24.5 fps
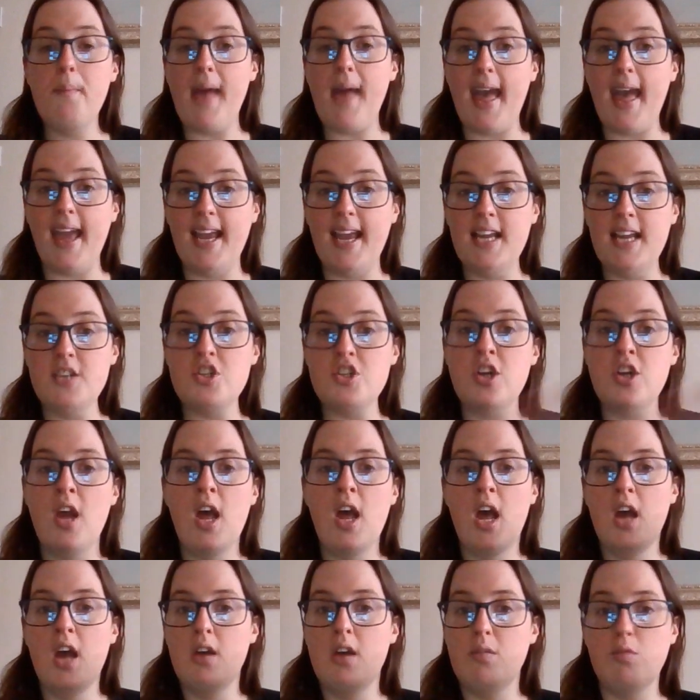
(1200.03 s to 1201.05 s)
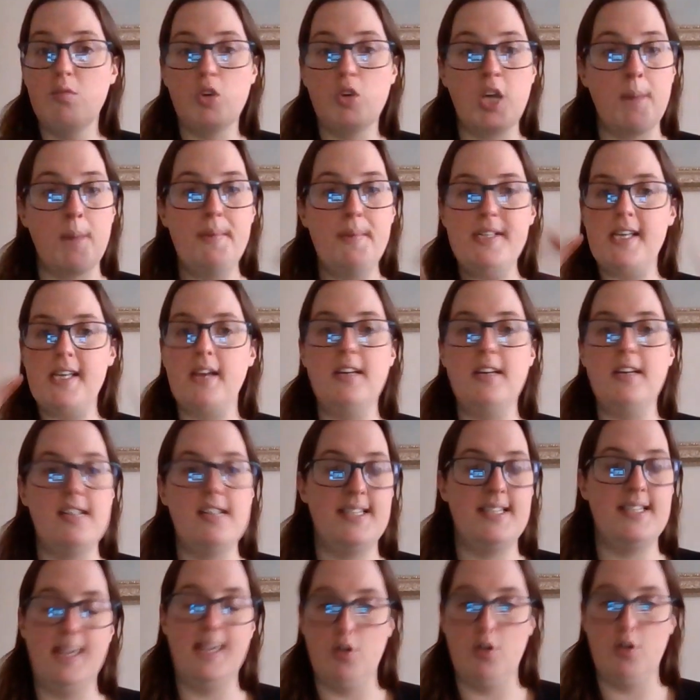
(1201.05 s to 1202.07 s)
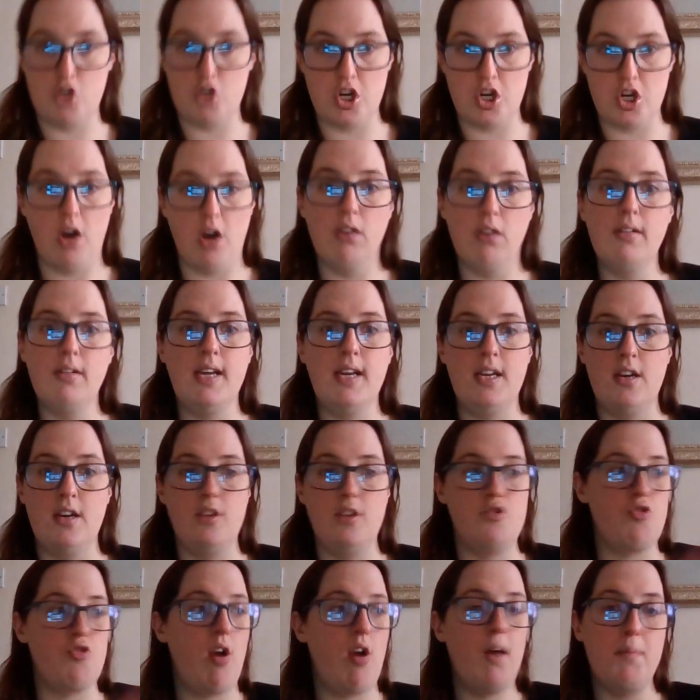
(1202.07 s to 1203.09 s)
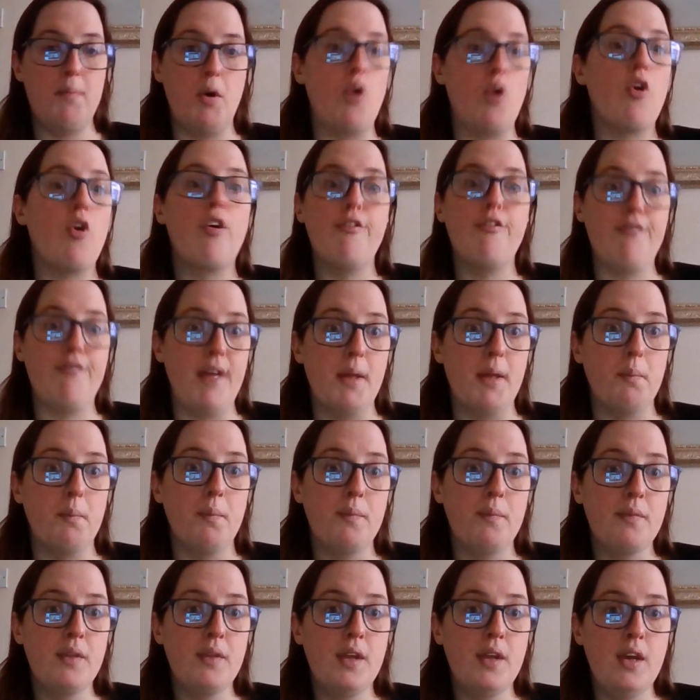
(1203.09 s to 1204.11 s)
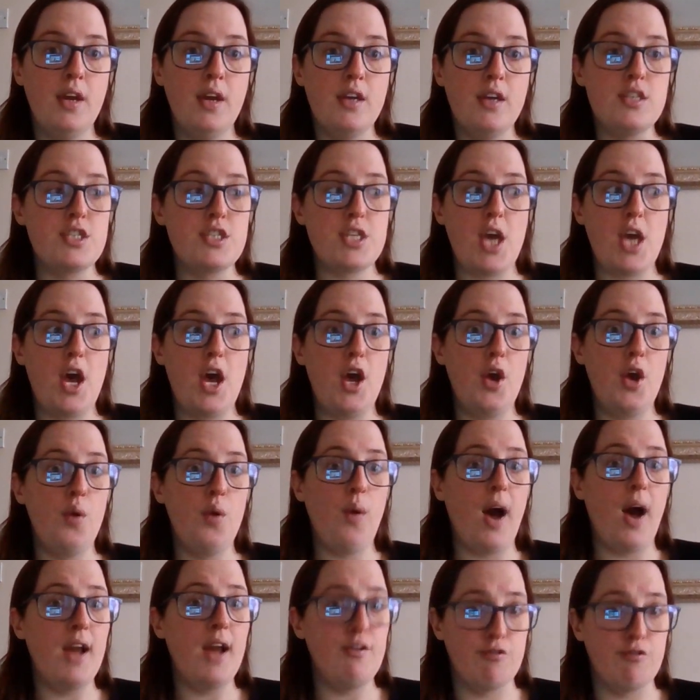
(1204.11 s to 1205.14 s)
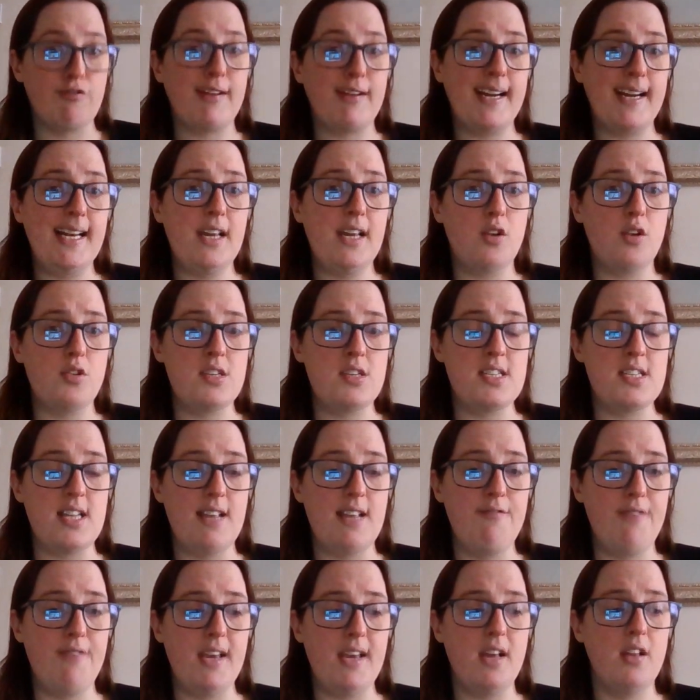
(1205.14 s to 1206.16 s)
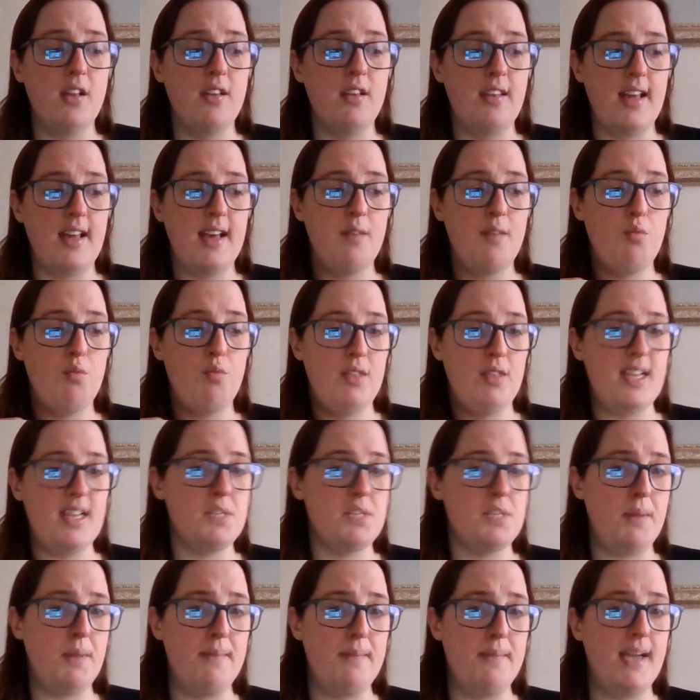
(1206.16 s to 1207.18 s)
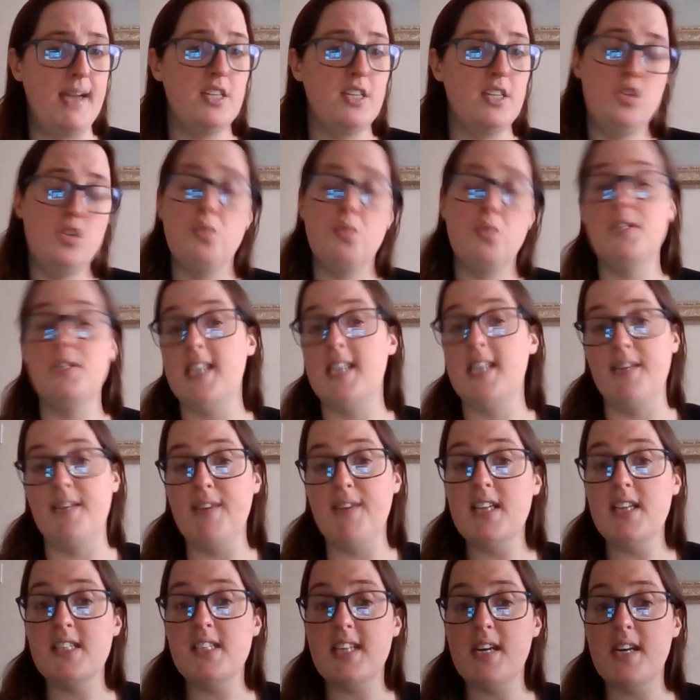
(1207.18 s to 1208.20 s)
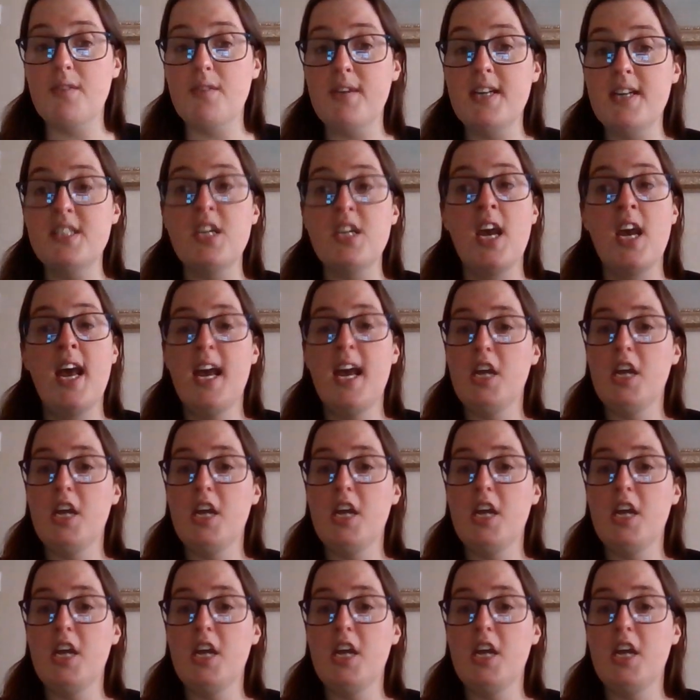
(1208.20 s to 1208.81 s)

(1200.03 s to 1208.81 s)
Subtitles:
page can be done in a single shot in a drama or a film. So I really honestly feel that with this being made into a TV series,